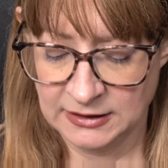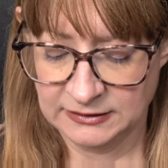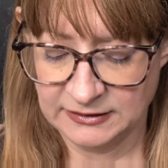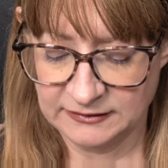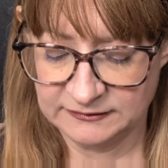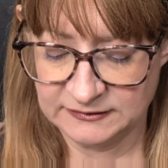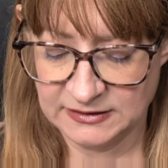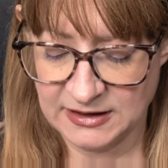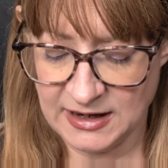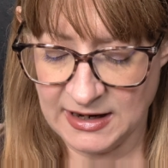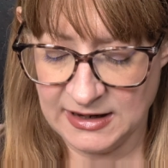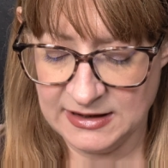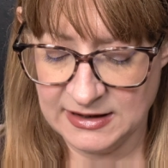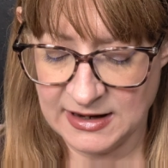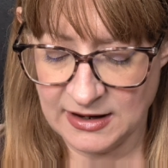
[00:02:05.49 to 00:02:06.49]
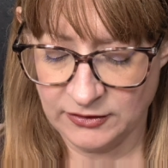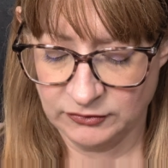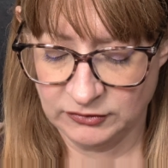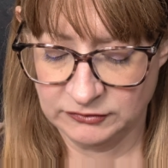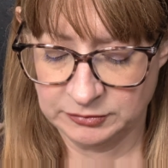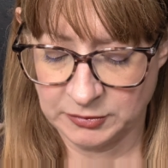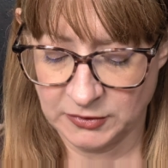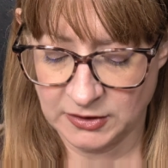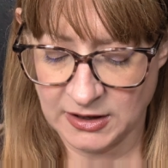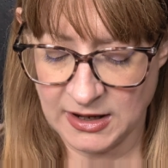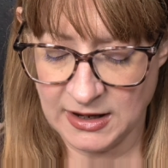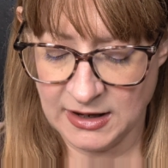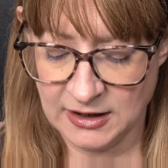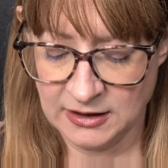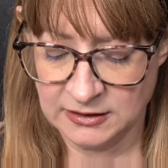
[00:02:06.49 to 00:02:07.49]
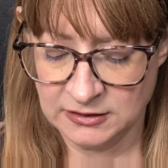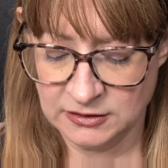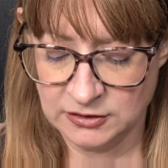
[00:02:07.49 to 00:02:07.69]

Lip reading: Less than 80 calories per can,